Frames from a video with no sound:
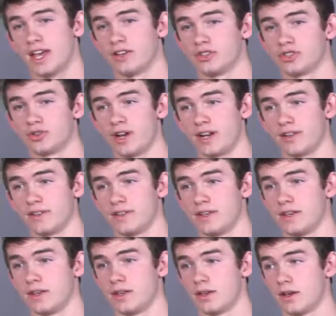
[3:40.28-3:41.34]
illustrating
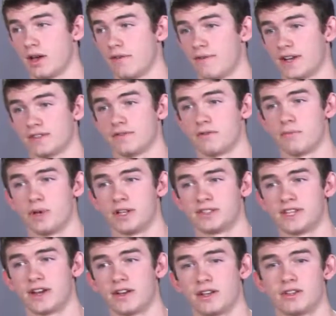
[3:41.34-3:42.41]
the effect of the
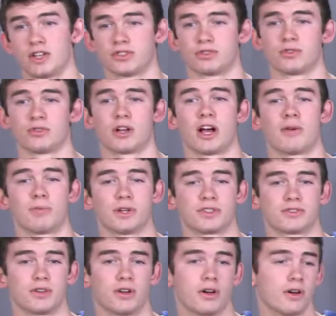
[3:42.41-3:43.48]
military-industrial
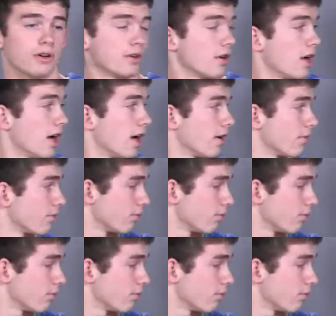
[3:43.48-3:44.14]
complex on our